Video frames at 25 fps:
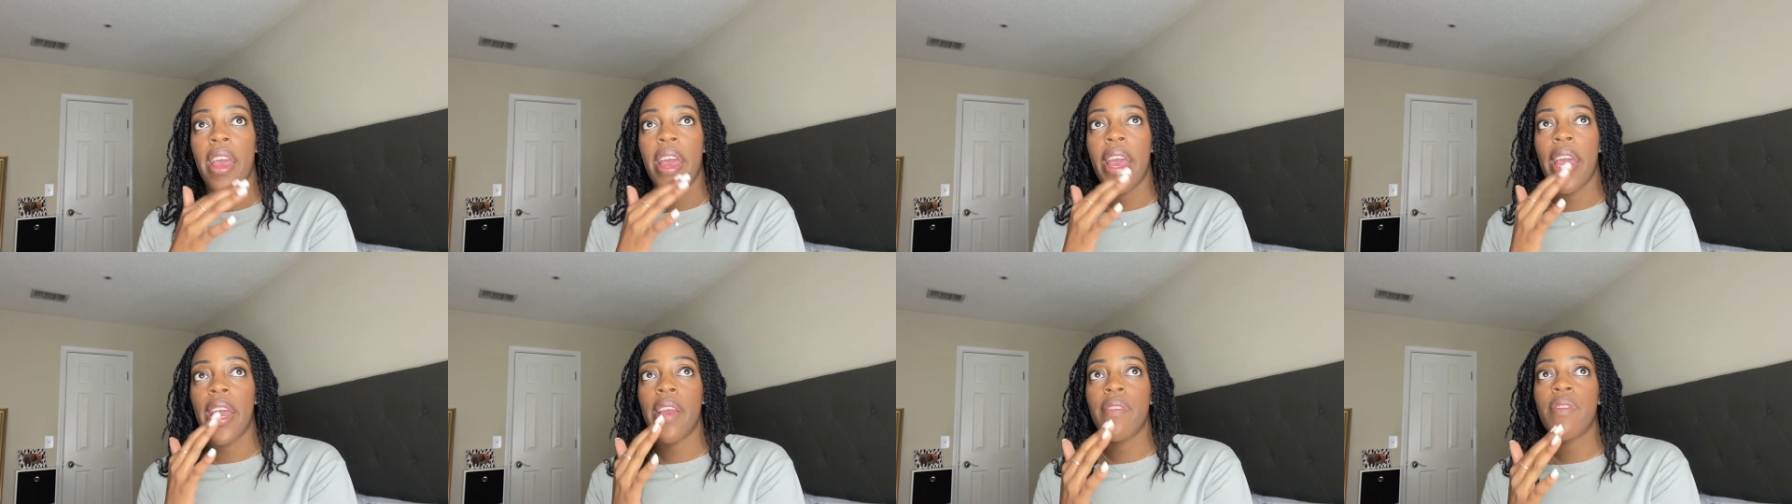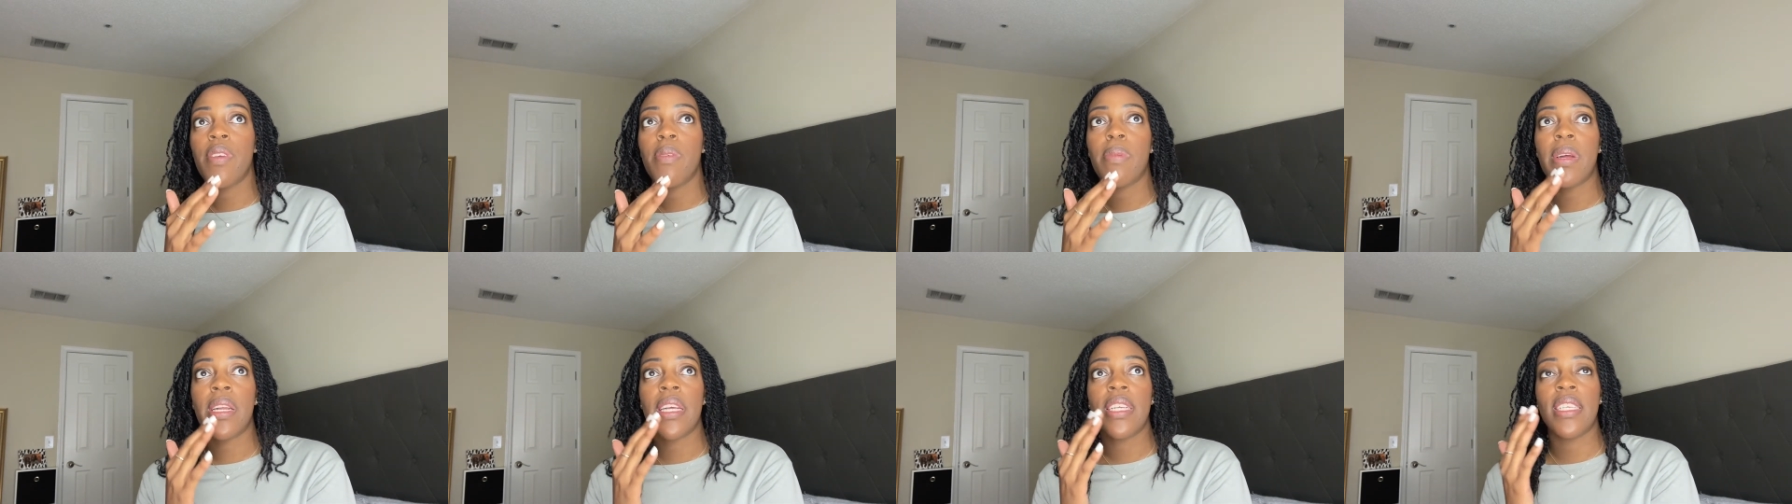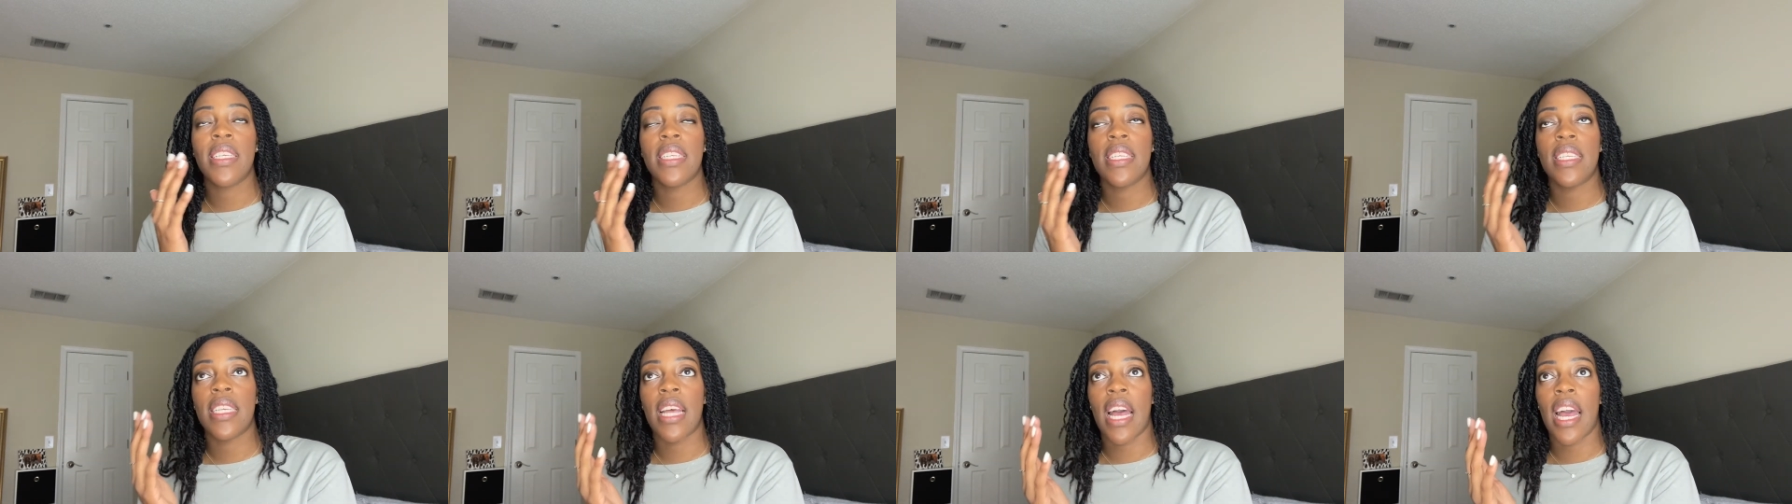everybody's
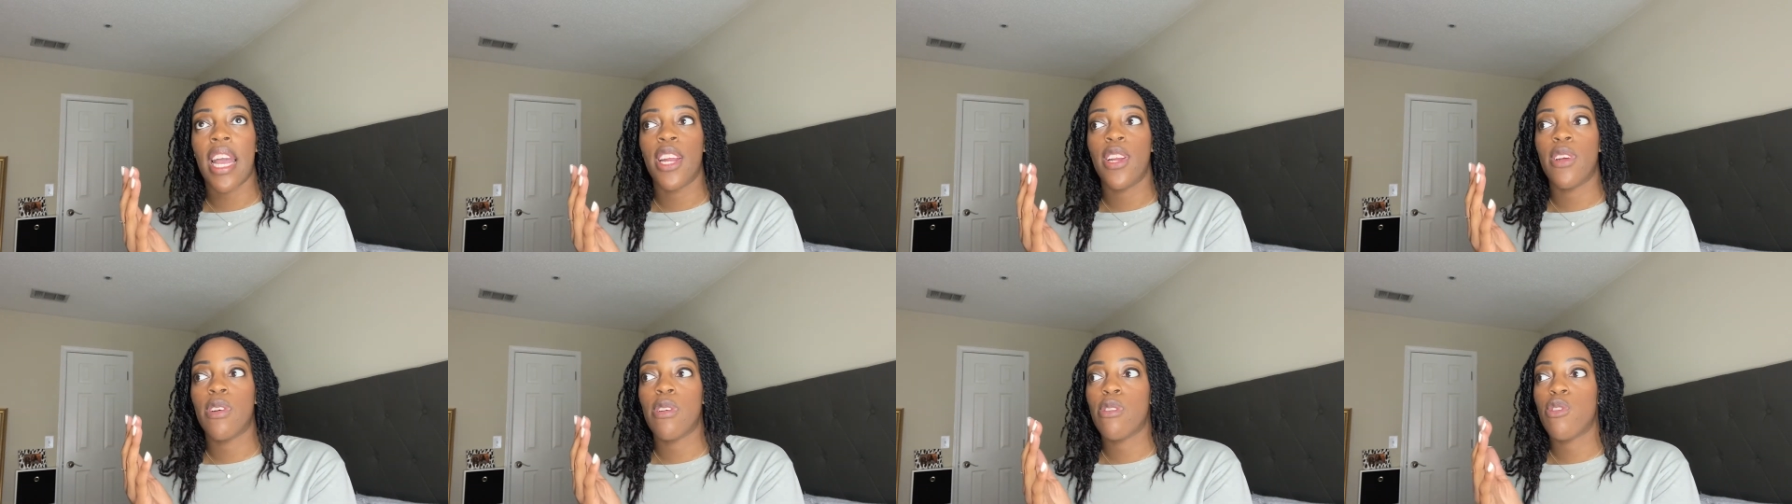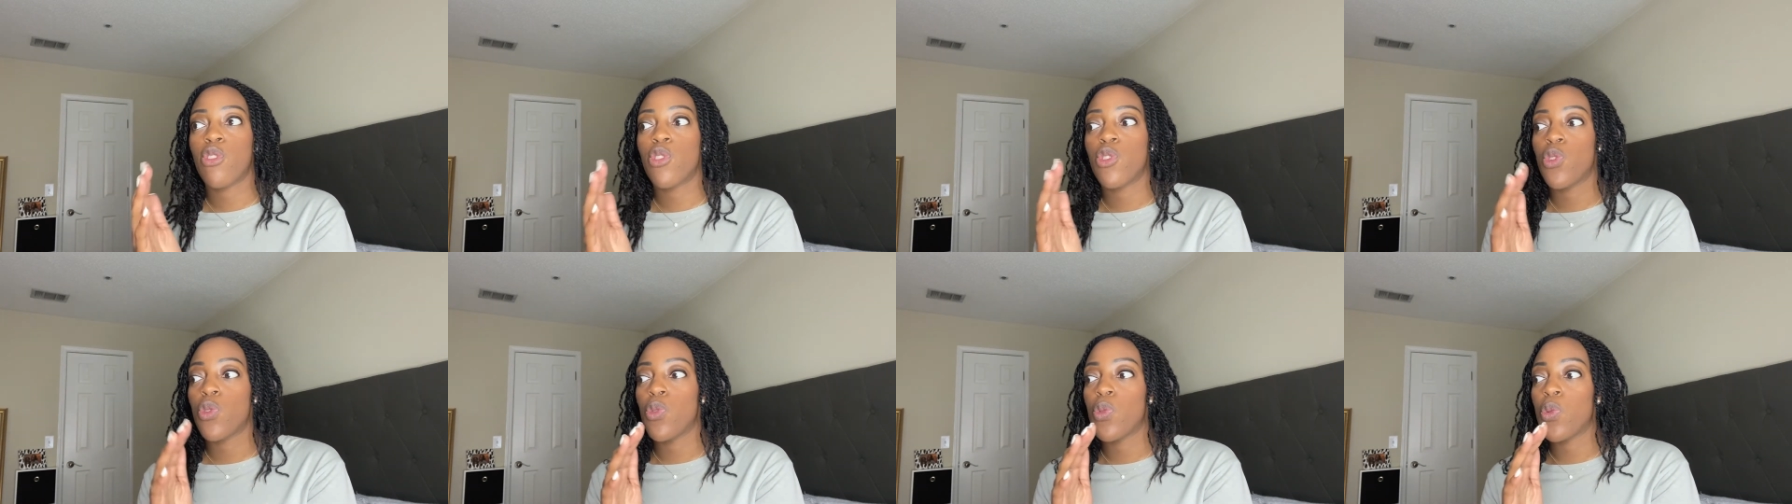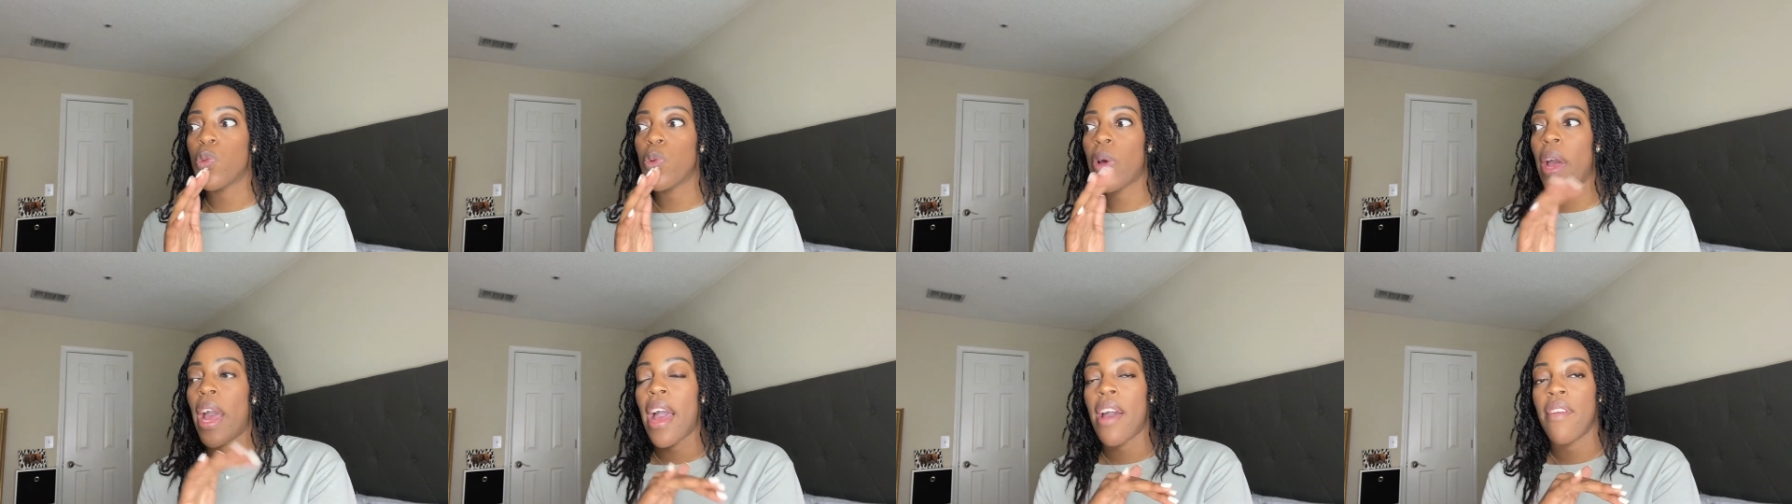entitled
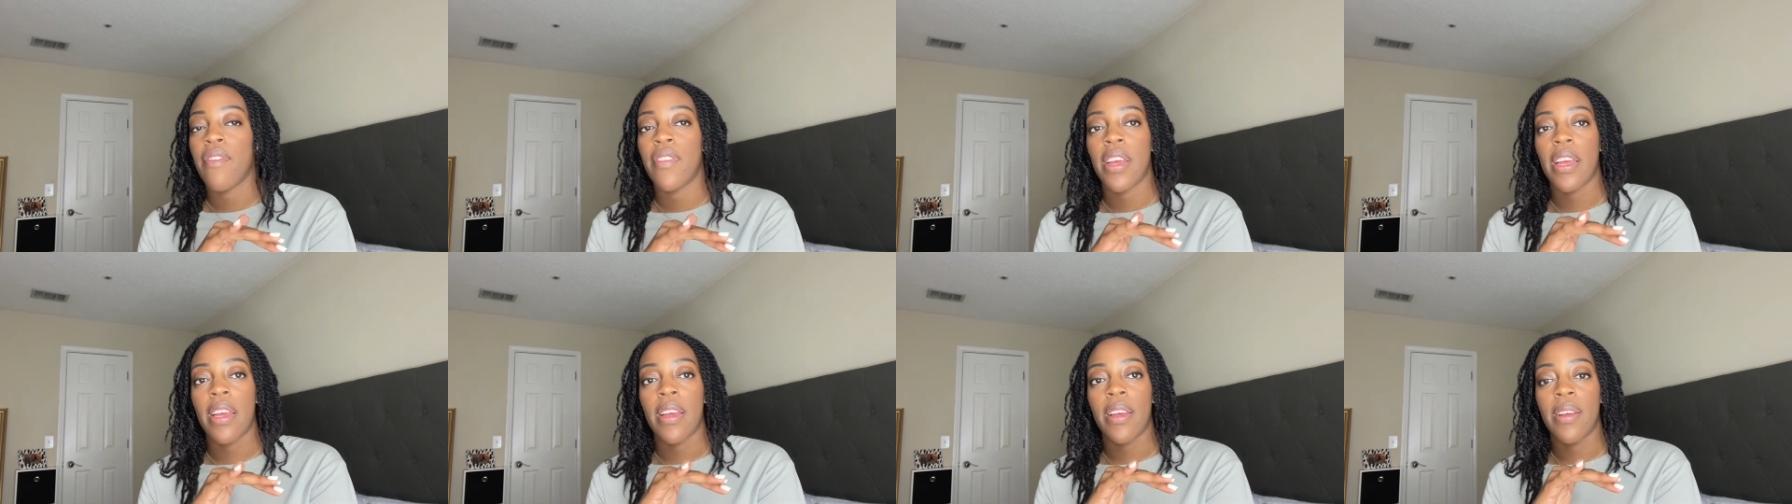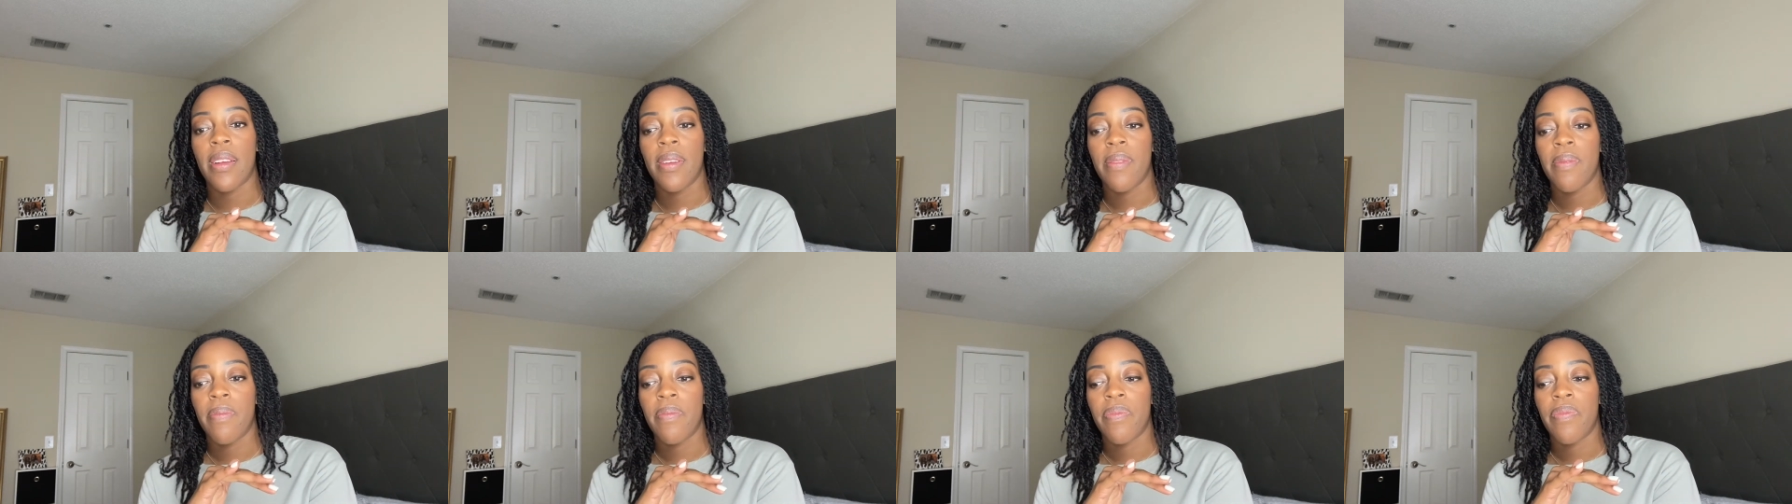to having